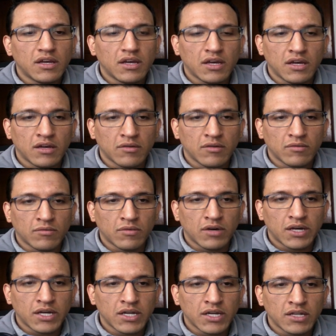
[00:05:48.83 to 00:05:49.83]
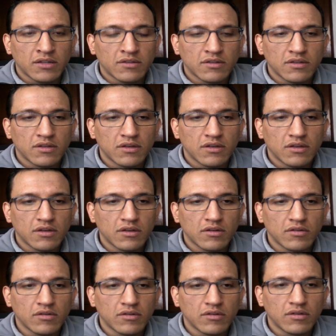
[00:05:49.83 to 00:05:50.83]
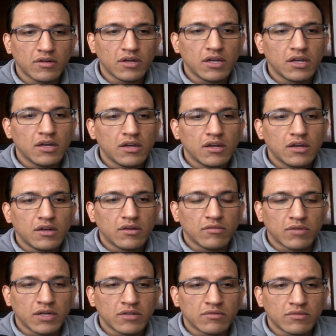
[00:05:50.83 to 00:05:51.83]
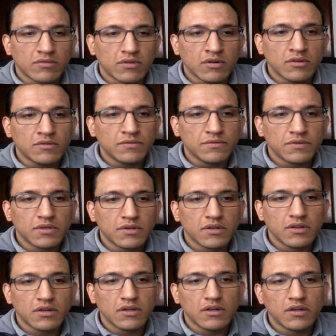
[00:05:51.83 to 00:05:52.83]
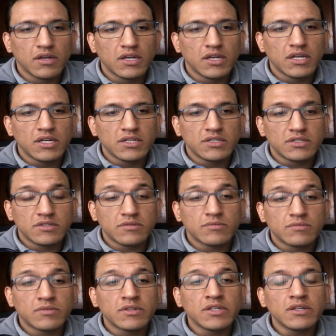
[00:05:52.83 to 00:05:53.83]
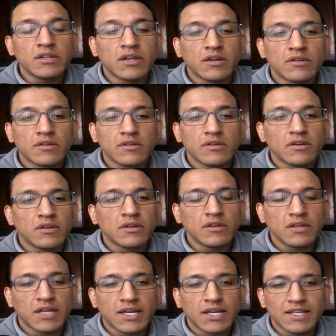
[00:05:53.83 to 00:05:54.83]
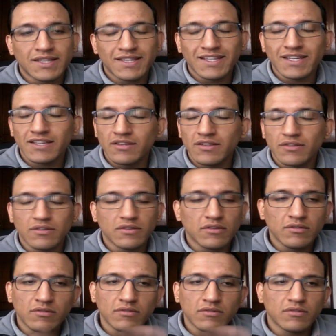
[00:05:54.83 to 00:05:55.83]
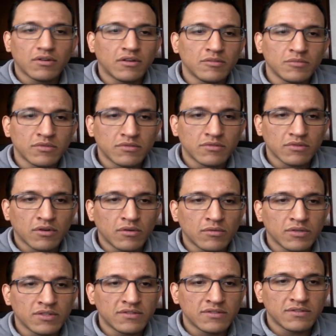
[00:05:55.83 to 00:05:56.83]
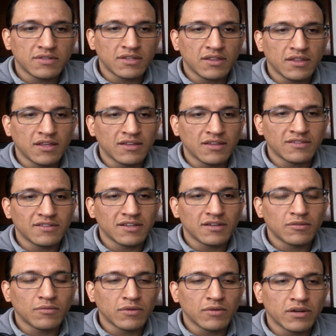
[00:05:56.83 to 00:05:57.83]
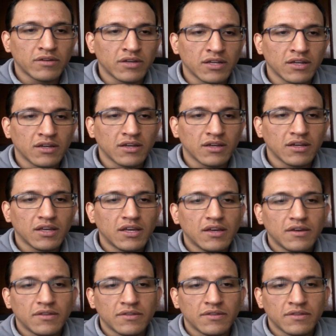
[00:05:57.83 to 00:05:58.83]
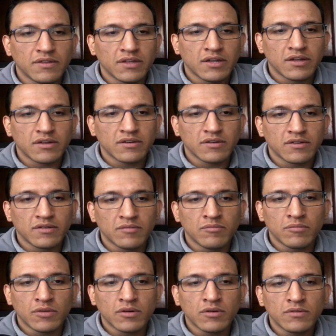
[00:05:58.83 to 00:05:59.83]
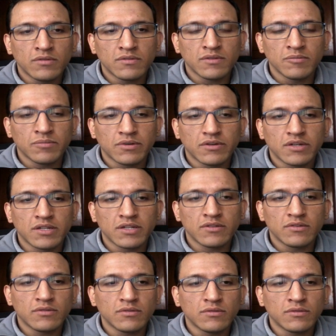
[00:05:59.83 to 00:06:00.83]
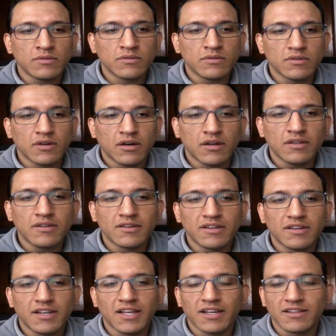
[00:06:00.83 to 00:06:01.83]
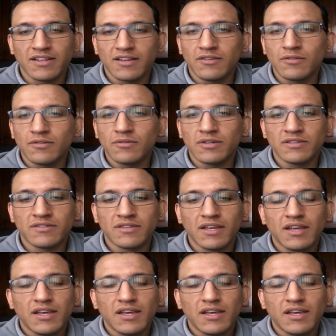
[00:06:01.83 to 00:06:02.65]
a white robe. She's wearing her you almost always see this. They're wearing their most important tool on their neck. They always